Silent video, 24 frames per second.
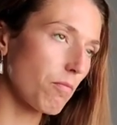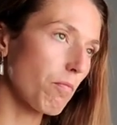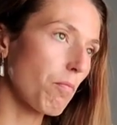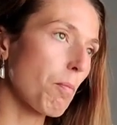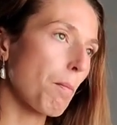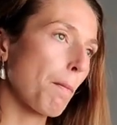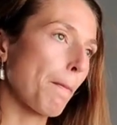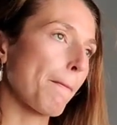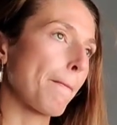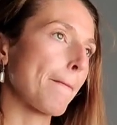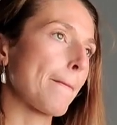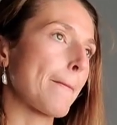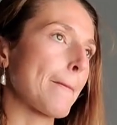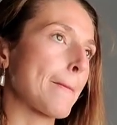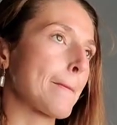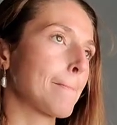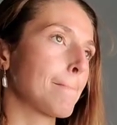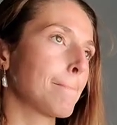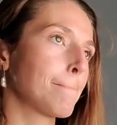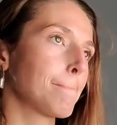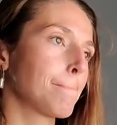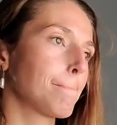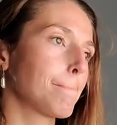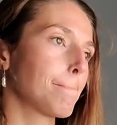life
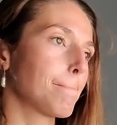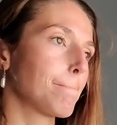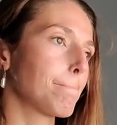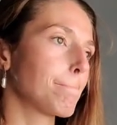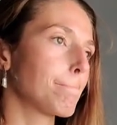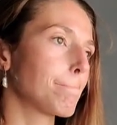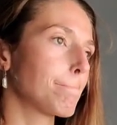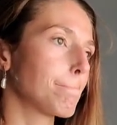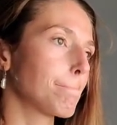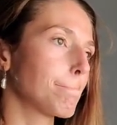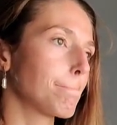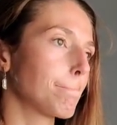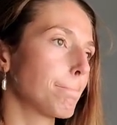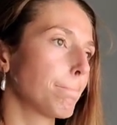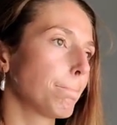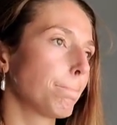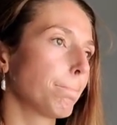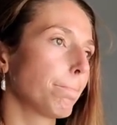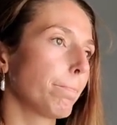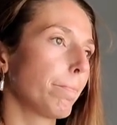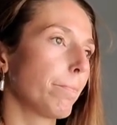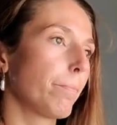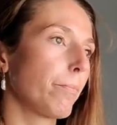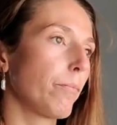exactly as it is
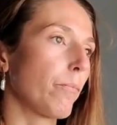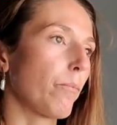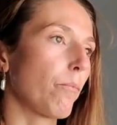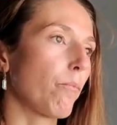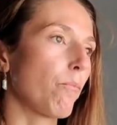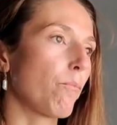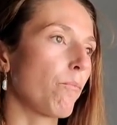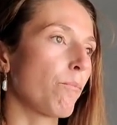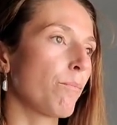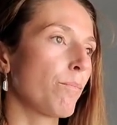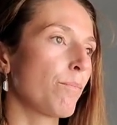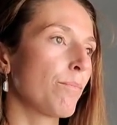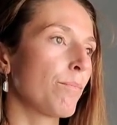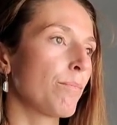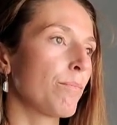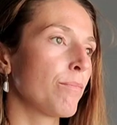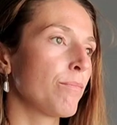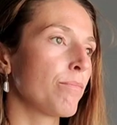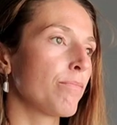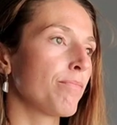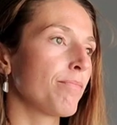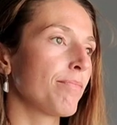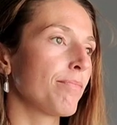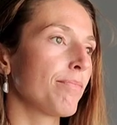and the world
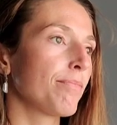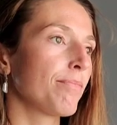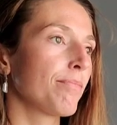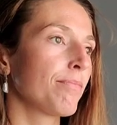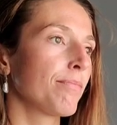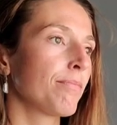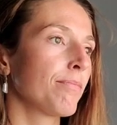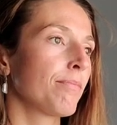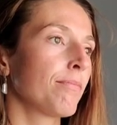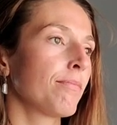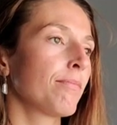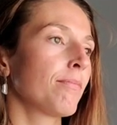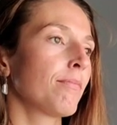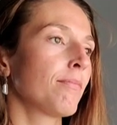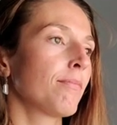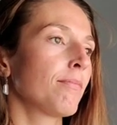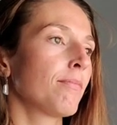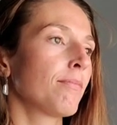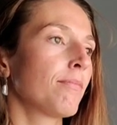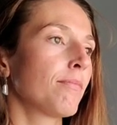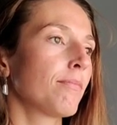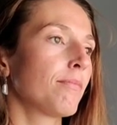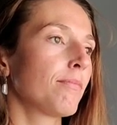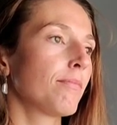exactly as it is
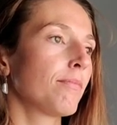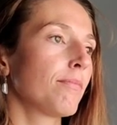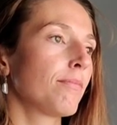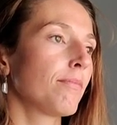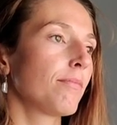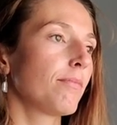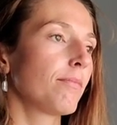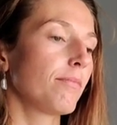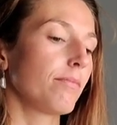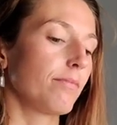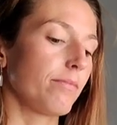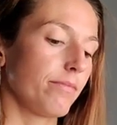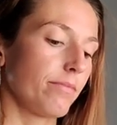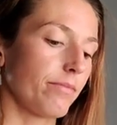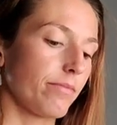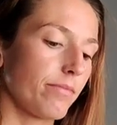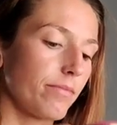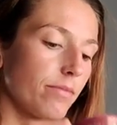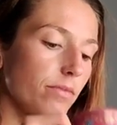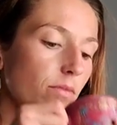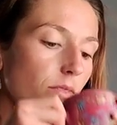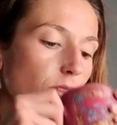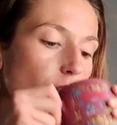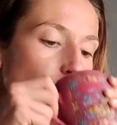
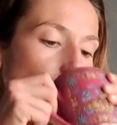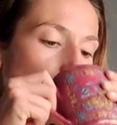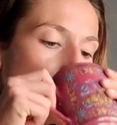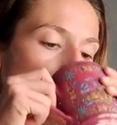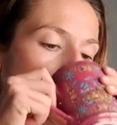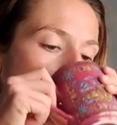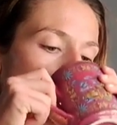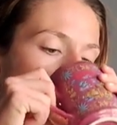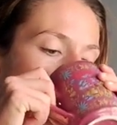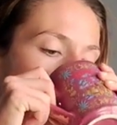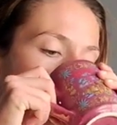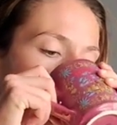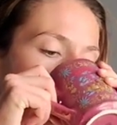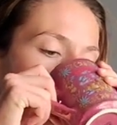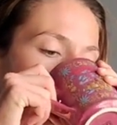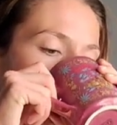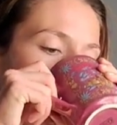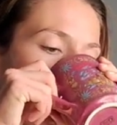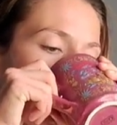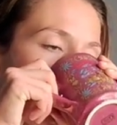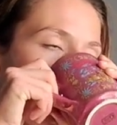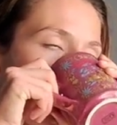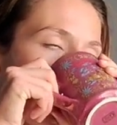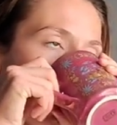enjoyable every
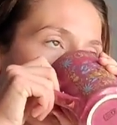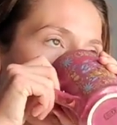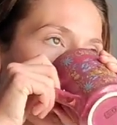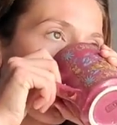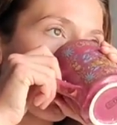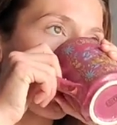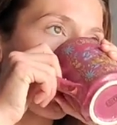moment of the